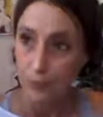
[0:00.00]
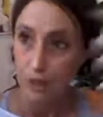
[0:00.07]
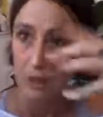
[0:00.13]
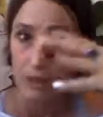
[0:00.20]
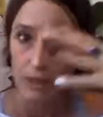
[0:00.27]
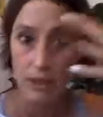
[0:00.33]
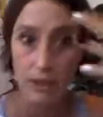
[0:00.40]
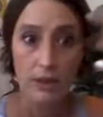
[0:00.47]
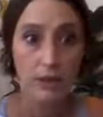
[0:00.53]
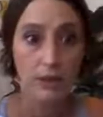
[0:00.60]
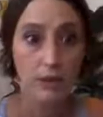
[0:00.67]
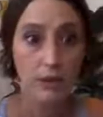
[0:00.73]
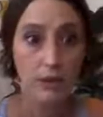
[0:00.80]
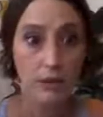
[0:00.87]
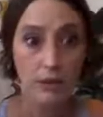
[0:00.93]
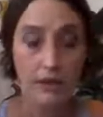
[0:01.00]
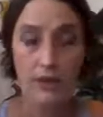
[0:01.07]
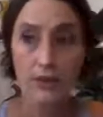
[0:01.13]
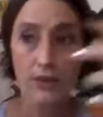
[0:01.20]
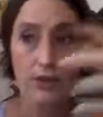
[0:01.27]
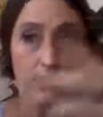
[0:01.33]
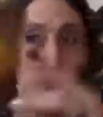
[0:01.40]
It could be
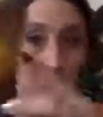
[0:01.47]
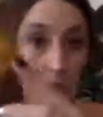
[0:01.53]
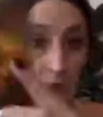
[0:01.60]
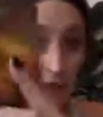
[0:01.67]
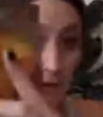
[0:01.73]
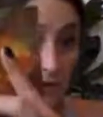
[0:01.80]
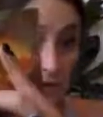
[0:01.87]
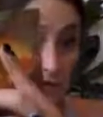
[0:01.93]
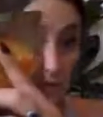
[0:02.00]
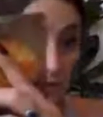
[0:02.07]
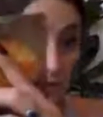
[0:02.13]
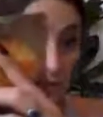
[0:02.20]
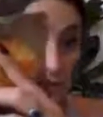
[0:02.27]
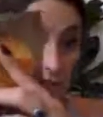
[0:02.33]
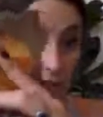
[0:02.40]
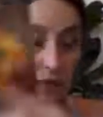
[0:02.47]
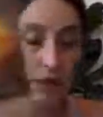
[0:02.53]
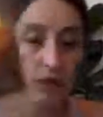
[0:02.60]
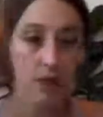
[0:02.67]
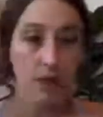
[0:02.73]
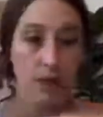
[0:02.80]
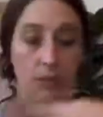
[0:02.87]
2, see the 2 here,
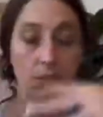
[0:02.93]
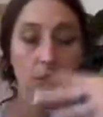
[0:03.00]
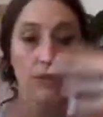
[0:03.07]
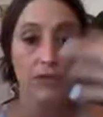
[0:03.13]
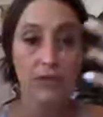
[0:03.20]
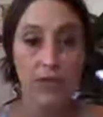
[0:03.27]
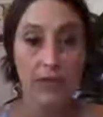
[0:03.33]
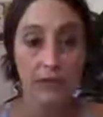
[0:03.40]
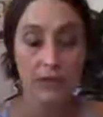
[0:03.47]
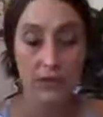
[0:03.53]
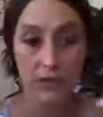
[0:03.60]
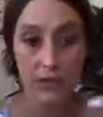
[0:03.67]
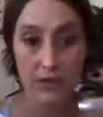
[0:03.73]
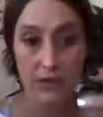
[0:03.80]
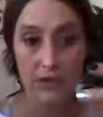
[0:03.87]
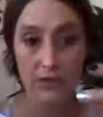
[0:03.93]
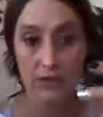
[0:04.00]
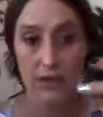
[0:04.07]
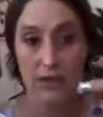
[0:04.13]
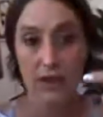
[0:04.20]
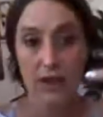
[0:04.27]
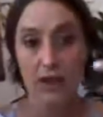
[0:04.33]
moving into this
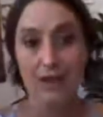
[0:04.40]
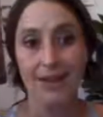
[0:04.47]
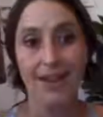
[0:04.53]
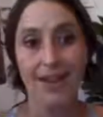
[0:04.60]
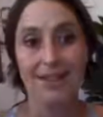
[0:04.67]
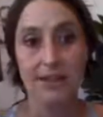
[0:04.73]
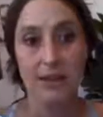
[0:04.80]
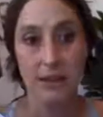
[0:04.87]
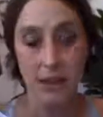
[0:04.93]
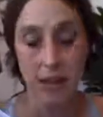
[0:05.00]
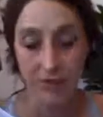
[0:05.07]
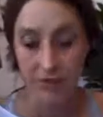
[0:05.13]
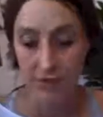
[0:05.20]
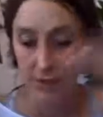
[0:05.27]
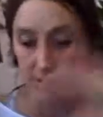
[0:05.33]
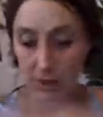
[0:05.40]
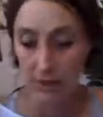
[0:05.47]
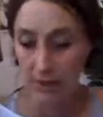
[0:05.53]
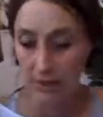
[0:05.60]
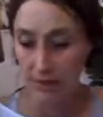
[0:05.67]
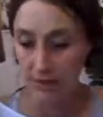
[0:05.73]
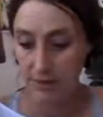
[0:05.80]
next
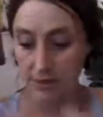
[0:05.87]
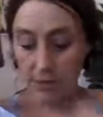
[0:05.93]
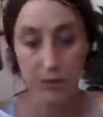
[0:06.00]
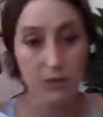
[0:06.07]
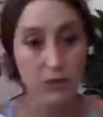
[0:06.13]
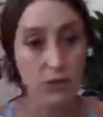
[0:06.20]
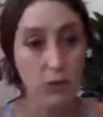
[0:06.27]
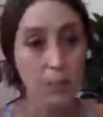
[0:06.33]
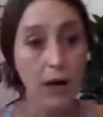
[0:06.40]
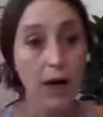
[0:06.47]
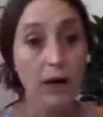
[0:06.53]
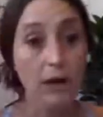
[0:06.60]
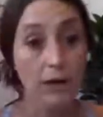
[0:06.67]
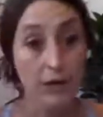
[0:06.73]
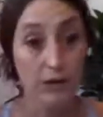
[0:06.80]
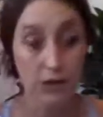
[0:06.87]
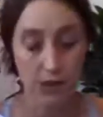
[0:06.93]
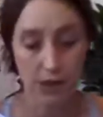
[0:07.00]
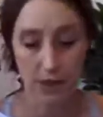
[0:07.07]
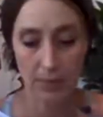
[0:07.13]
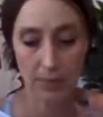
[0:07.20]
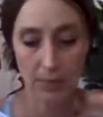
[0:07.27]
level in spiritual partnership.
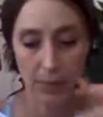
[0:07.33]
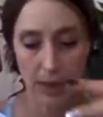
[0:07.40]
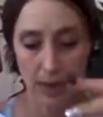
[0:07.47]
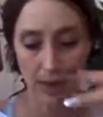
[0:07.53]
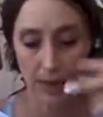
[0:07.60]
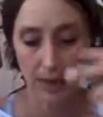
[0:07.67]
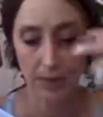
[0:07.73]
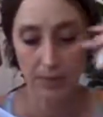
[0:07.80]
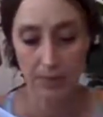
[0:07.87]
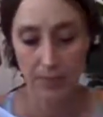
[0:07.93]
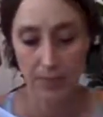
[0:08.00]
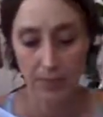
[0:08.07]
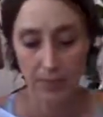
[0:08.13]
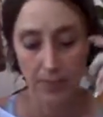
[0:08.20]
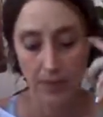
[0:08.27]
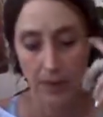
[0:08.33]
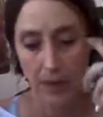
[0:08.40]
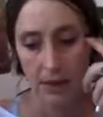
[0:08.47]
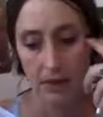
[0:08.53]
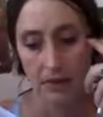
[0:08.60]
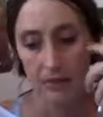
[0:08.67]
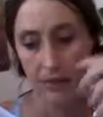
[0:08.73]

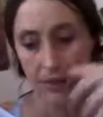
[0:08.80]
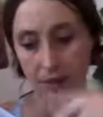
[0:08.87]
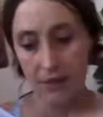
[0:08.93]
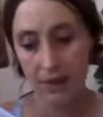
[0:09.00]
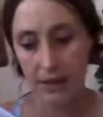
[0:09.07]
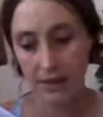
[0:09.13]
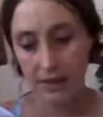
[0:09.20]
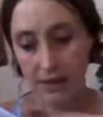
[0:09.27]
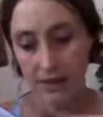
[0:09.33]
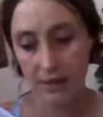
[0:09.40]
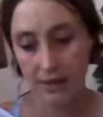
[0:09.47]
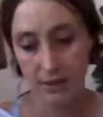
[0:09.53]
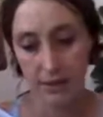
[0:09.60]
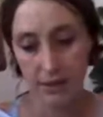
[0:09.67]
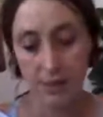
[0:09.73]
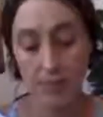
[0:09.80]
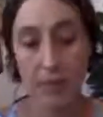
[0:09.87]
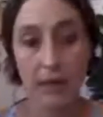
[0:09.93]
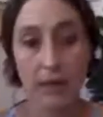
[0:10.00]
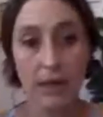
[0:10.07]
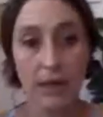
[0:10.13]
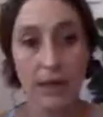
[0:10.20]
If that's something
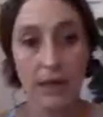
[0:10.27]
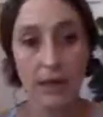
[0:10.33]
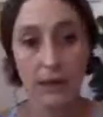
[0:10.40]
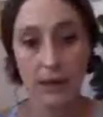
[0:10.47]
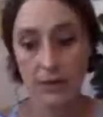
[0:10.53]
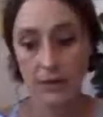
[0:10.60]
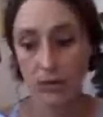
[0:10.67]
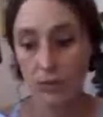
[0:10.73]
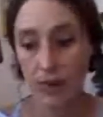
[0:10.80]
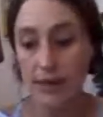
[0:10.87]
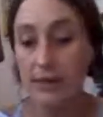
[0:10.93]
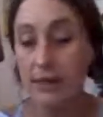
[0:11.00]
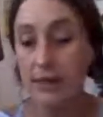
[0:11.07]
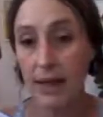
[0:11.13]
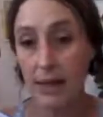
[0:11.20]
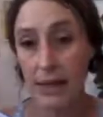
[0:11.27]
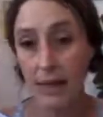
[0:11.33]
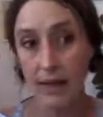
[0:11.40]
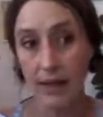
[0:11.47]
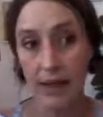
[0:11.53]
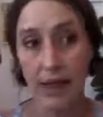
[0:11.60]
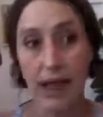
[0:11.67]
that is
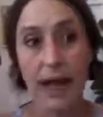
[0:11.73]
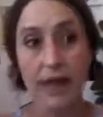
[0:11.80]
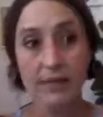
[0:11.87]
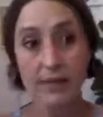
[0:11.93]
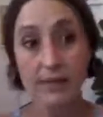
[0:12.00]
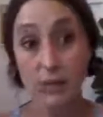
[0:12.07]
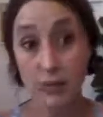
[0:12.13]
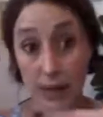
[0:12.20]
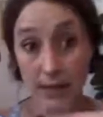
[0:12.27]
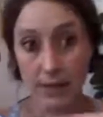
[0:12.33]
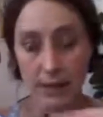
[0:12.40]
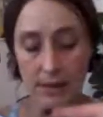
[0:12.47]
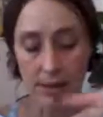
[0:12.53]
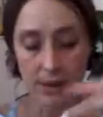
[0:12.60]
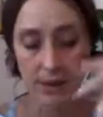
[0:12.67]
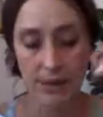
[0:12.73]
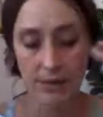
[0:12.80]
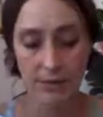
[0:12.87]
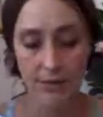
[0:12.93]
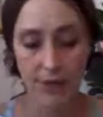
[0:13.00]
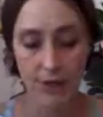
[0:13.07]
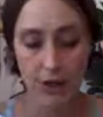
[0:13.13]
resonating as it's resonating
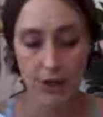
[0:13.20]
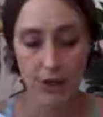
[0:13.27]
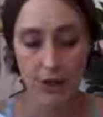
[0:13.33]
for you.